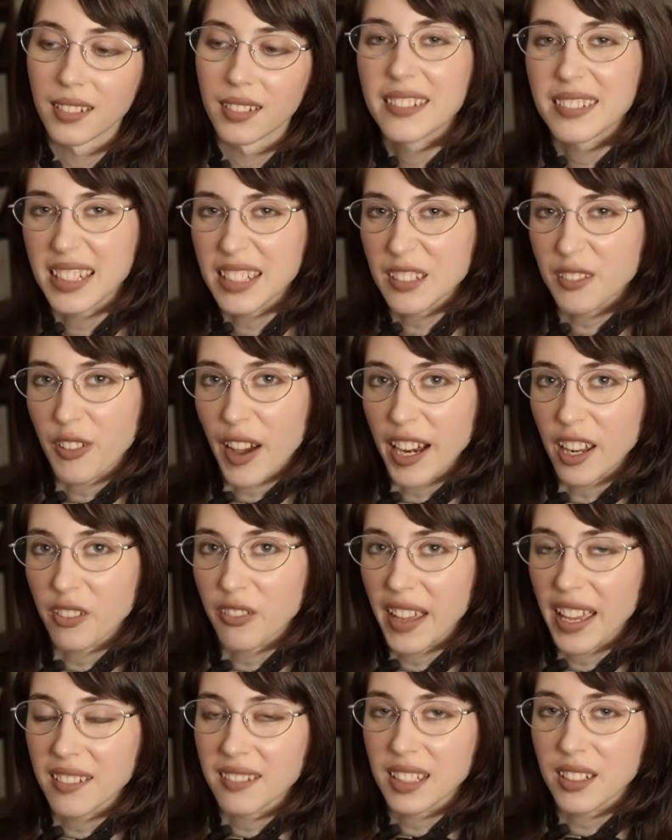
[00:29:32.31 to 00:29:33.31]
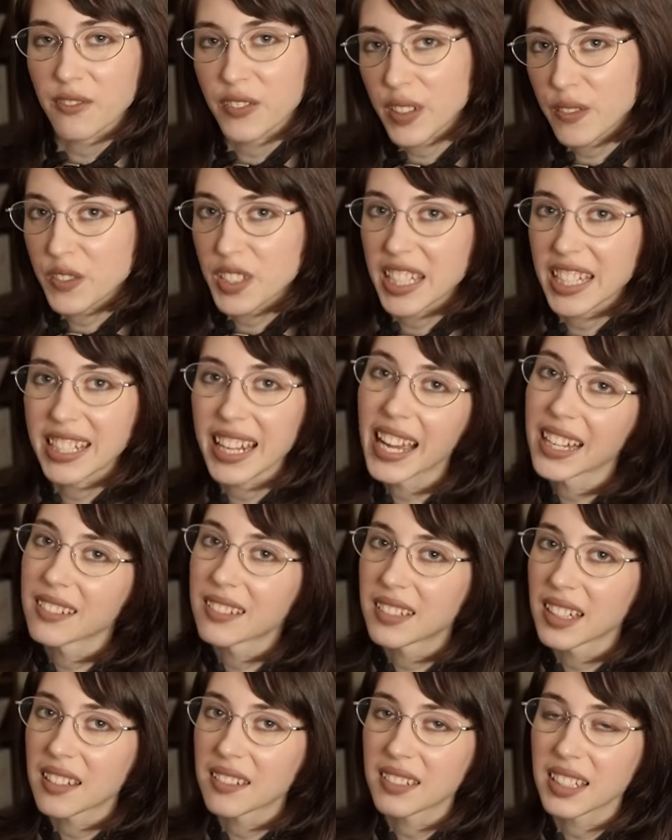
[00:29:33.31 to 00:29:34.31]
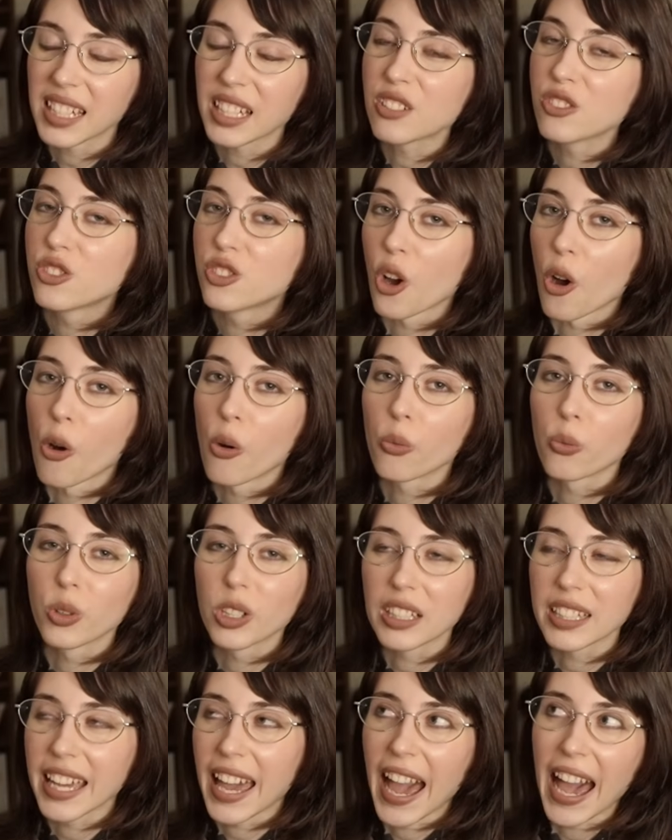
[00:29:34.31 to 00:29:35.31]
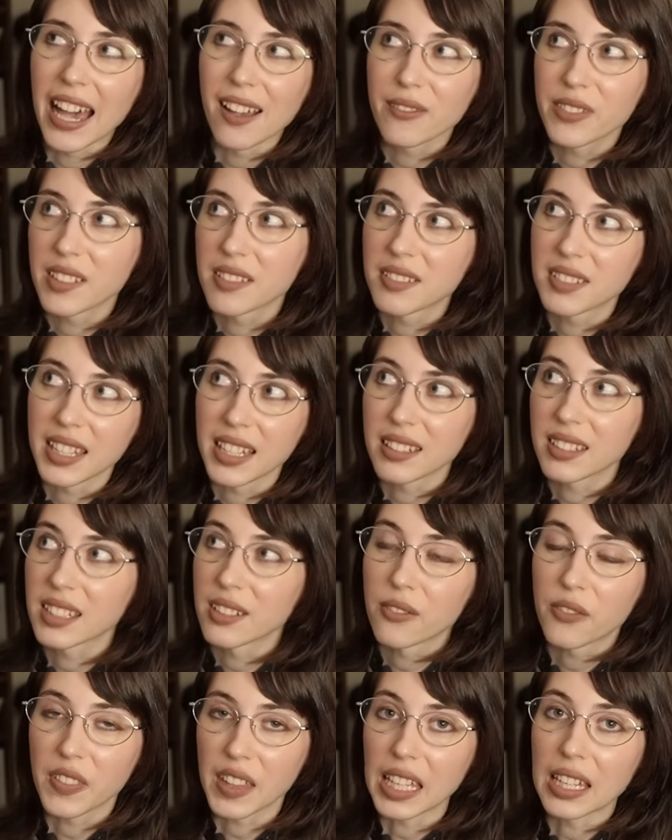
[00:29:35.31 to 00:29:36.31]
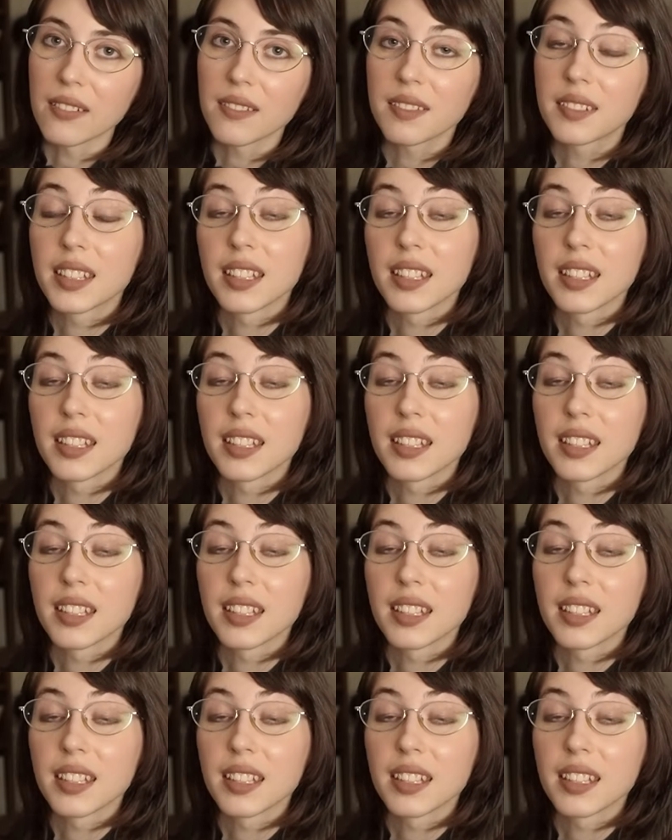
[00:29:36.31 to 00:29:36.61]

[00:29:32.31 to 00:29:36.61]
Since Final Fantasy 15 and 16 don't really have distinctive thieves,